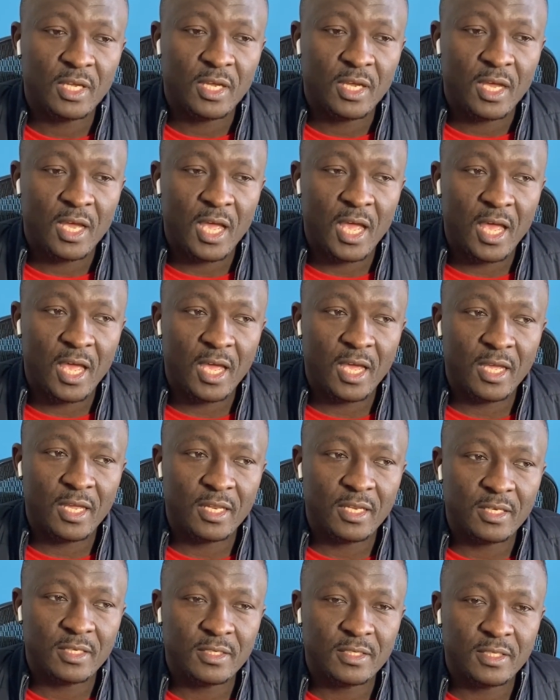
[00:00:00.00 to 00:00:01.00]

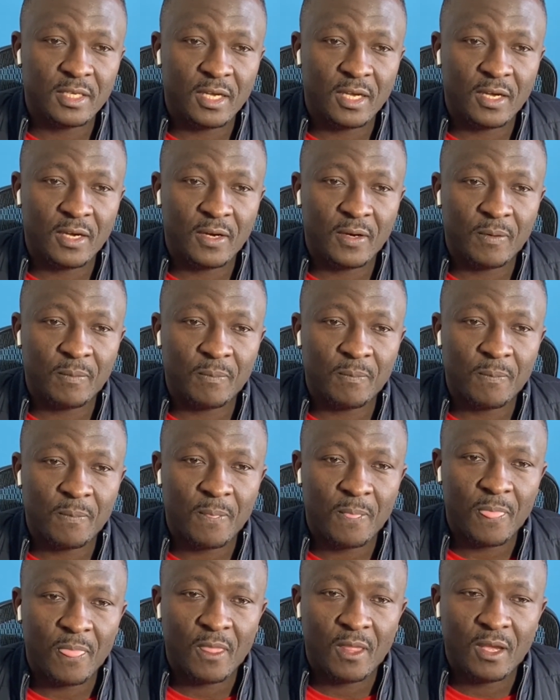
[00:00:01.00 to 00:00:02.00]
and
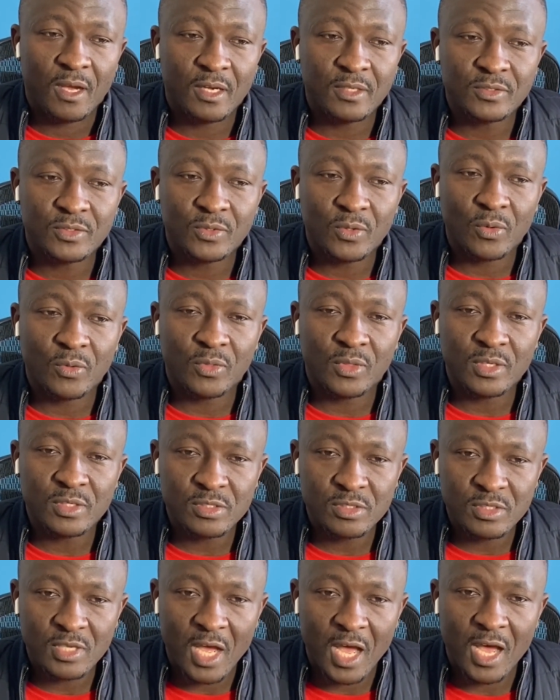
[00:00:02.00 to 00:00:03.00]
so
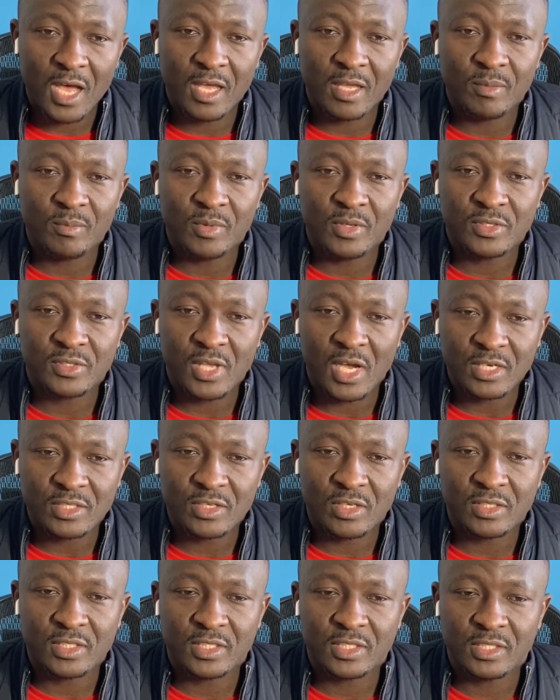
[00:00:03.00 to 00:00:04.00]
this time is
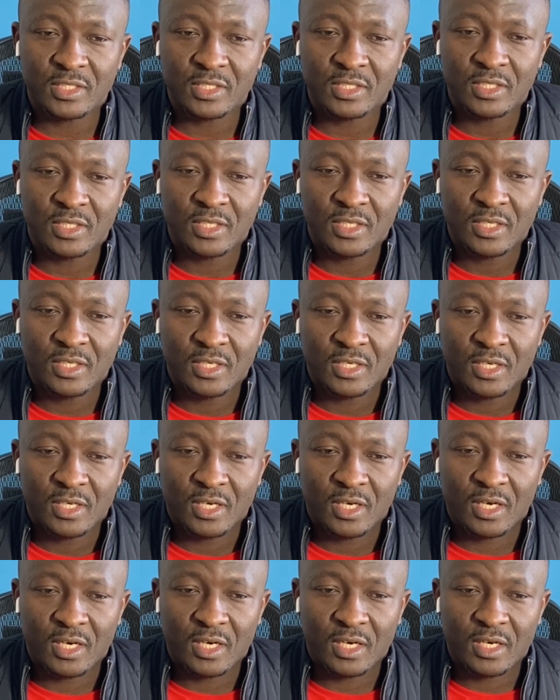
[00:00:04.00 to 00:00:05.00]
actually
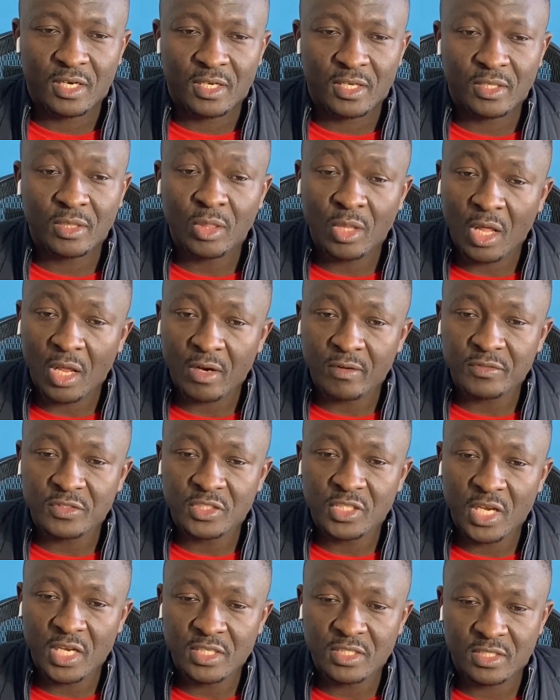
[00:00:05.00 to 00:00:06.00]
a lot of
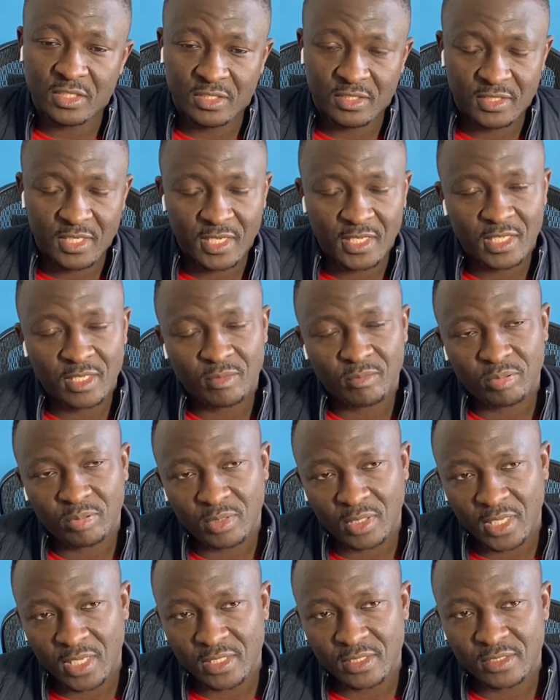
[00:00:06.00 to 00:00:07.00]
changes taking
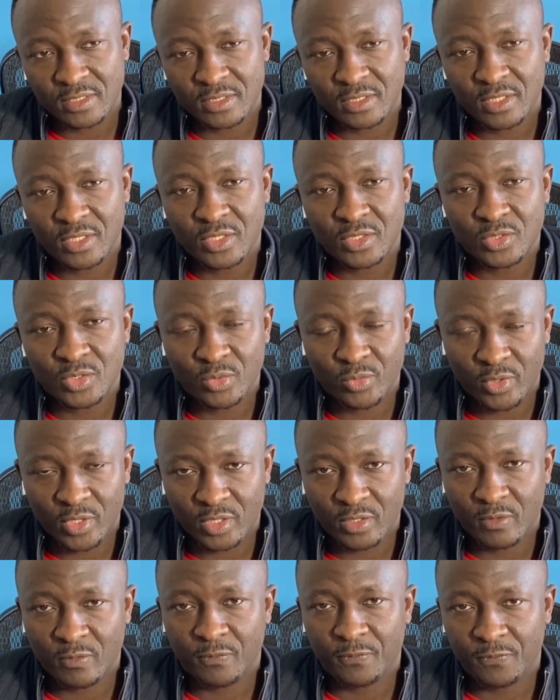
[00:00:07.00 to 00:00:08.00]
place
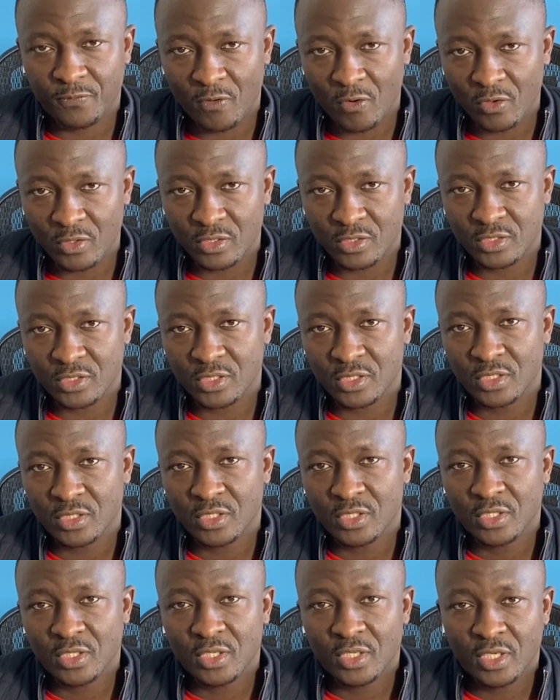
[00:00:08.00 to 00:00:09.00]
during the Fourth
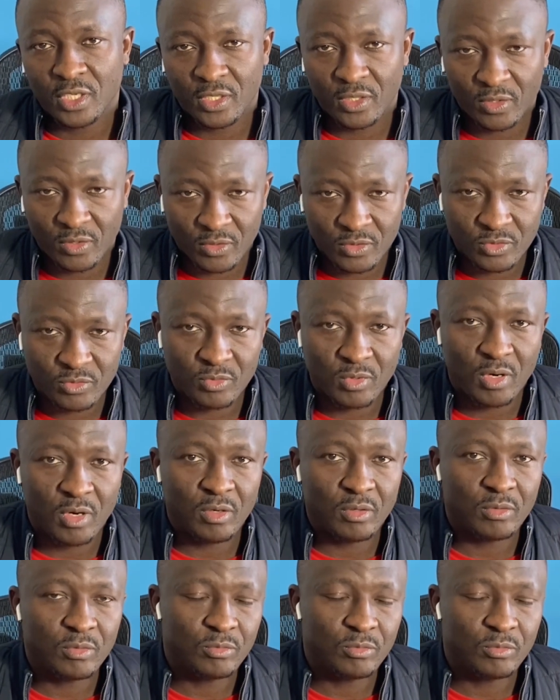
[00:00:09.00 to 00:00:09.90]
Industrial